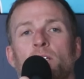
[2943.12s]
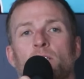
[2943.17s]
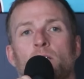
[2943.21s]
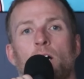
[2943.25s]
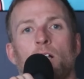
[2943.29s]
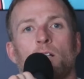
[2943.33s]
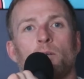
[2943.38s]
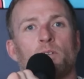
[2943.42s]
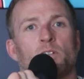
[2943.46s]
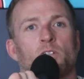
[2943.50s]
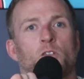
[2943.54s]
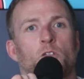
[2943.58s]
is
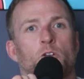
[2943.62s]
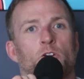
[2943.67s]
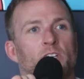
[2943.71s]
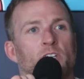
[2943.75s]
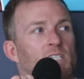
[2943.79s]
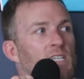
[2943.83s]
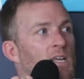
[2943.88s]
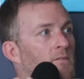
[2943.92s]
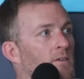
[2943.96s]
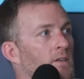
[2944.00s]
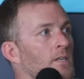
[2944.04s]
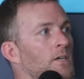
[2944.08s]
Holobaugh's
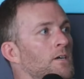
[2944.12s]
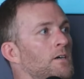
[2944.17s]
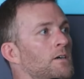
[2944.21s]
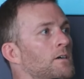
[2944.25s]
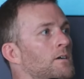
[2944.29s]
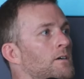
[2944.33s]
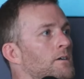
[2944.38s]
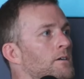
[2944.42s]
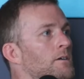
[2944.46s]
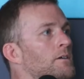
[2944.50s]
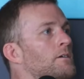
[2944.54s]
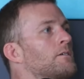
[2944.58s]
37.
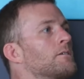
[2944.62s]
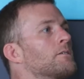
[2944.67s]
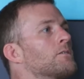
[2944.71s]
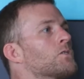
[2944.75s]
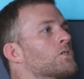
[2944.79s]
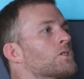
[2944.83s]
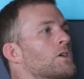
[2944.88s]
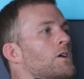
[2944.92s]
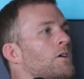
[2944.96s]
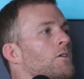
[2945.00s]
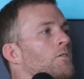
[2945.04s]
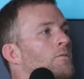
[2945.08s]

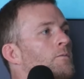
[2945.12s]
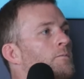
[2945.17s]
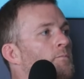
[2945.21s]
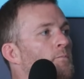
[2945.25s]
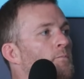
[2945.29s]
So